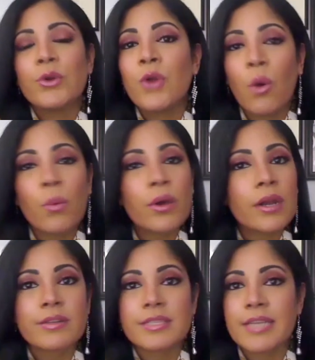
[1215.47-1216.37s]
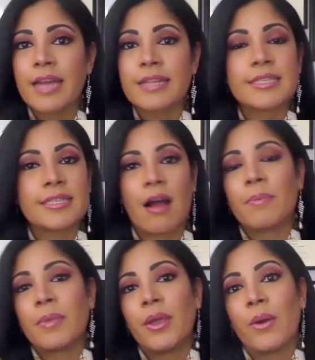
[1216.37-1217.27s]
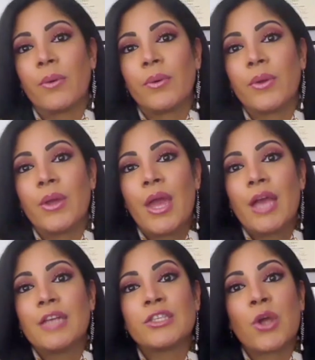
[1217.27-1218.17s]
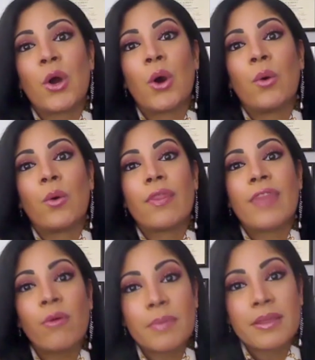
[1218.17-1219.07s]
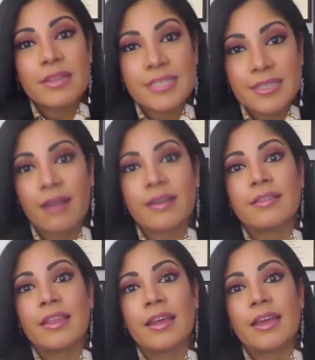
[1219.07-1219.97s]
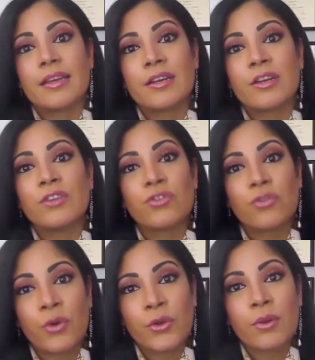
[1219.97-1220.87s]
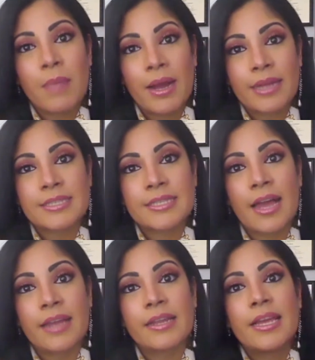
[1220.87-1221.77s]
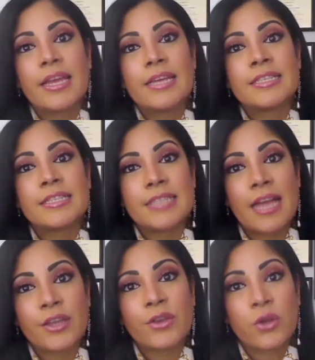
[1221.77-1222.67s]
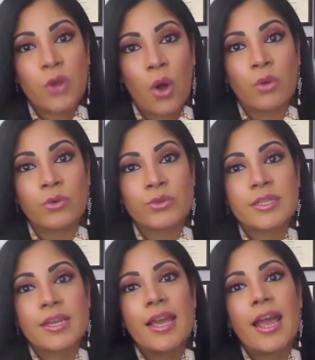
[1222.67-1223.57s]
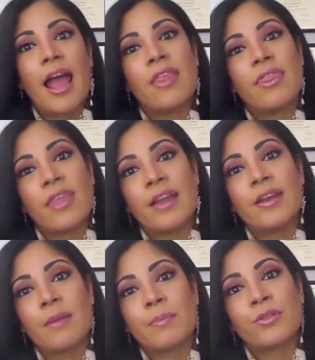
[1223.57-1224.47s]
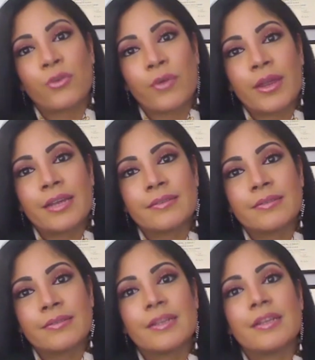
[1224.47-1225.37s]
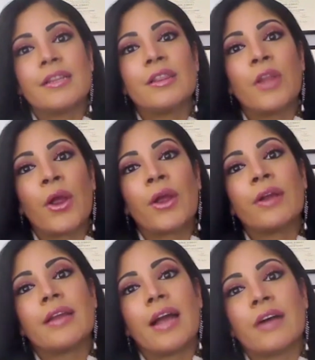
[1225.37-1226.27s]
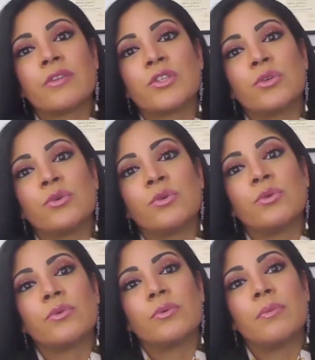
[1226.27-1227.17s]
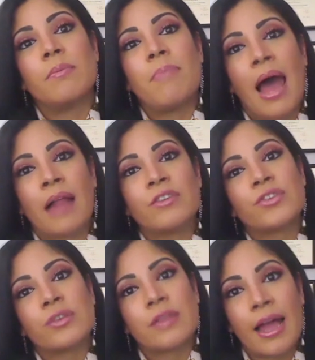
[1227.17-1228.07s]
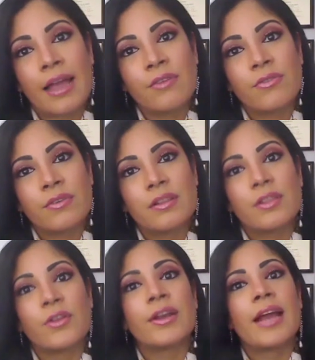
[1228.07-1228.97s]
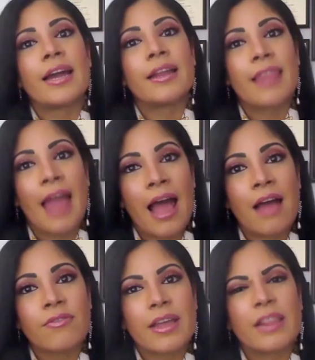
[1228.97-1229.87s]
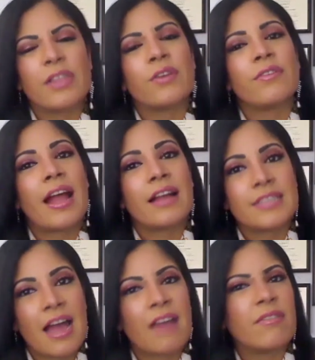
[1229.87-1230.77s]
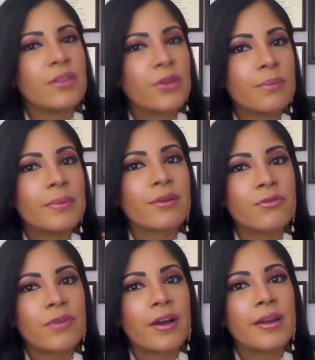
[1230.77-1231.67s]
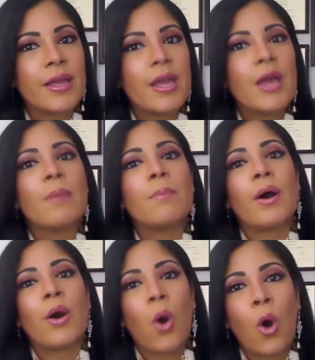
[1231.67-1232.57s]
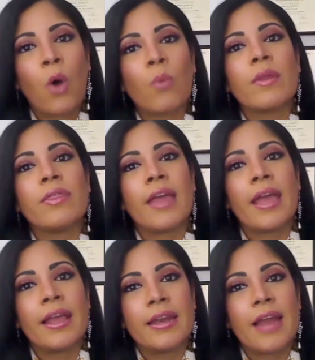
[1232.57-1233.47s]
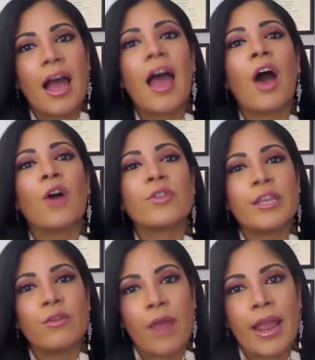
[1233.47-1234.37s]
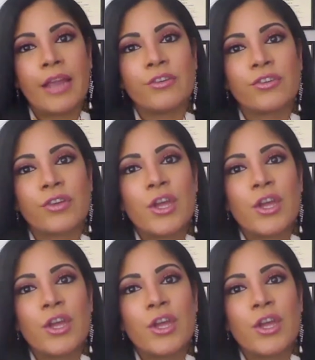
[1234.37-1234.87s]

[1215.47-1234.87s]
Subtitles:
No one else can stop you. So that would be the second thing. Control your mindset, set your goals. And then number three, learn how to balance your life, learn how to laugh, and learn how to have a little bit of fun, but all within a healthy range.